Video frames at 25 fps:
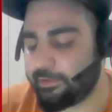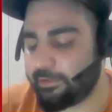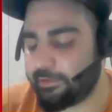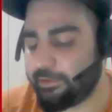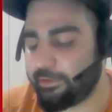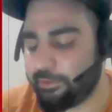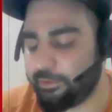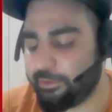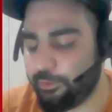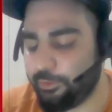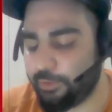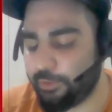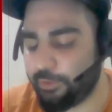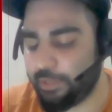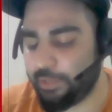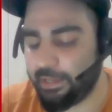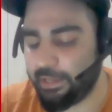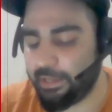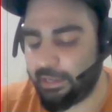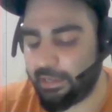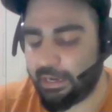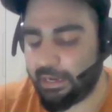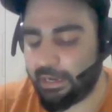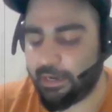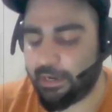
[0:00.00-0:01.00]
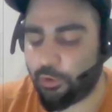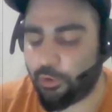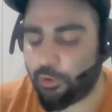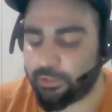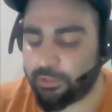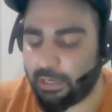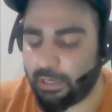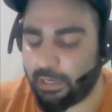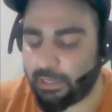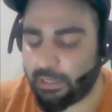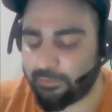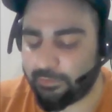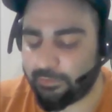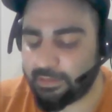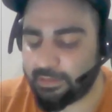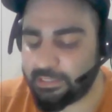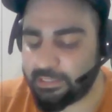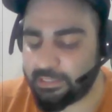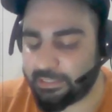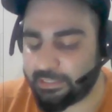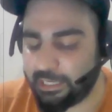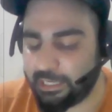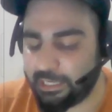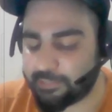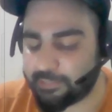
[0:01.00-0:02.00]
Okay, and otherwise it
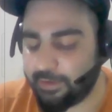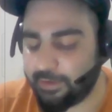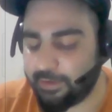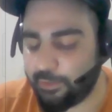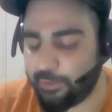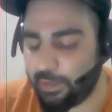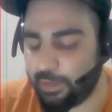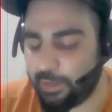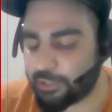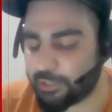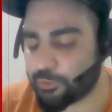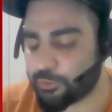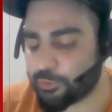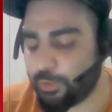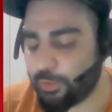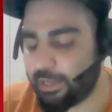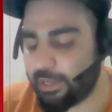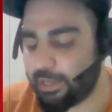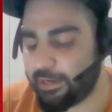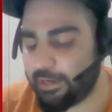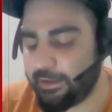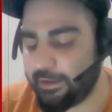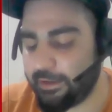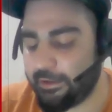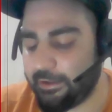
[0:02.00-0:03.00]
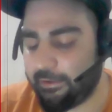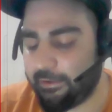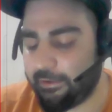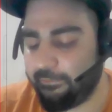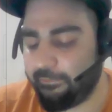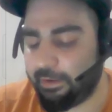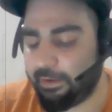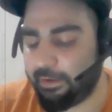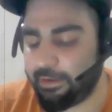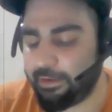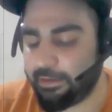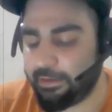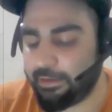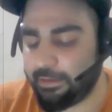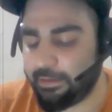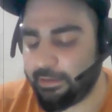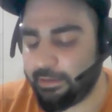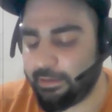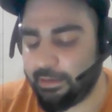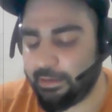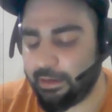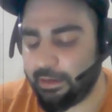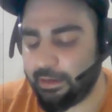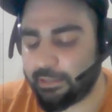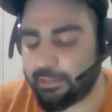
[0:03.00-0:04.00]
takes value x square when
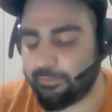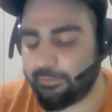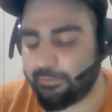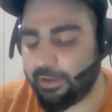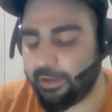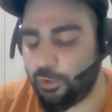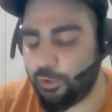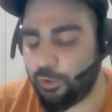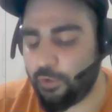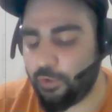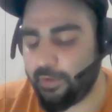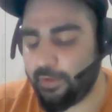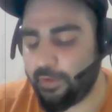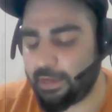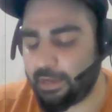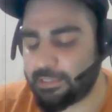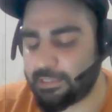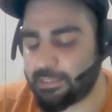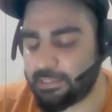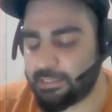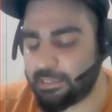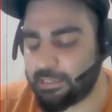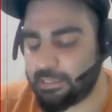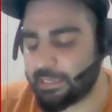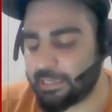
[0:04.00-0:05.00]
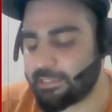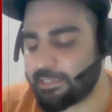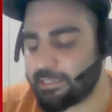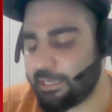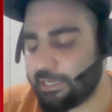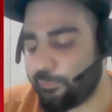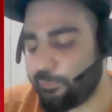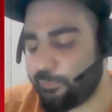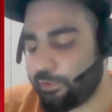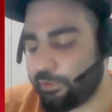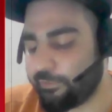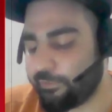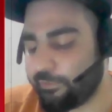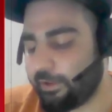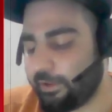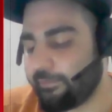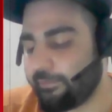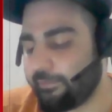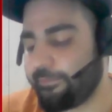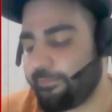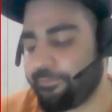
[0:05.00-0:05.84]
the value of x is less than equal to 5.